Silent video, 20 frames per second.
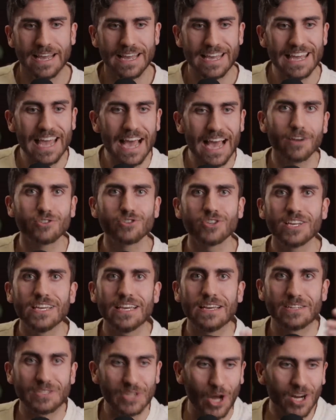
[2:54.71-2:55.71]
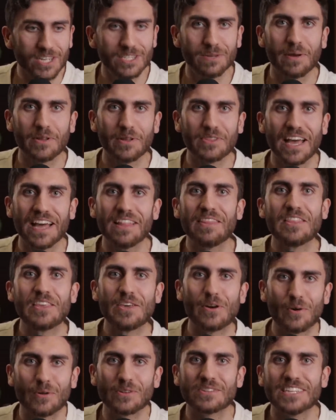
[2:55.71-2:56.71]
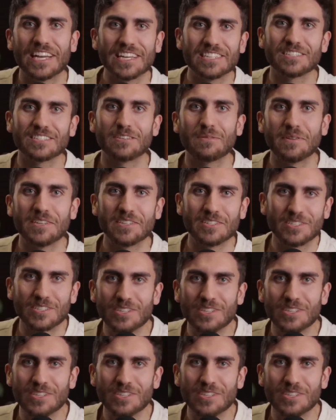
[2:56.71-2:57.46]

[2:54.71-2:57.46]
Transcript: He actually talked about that in the Old Testament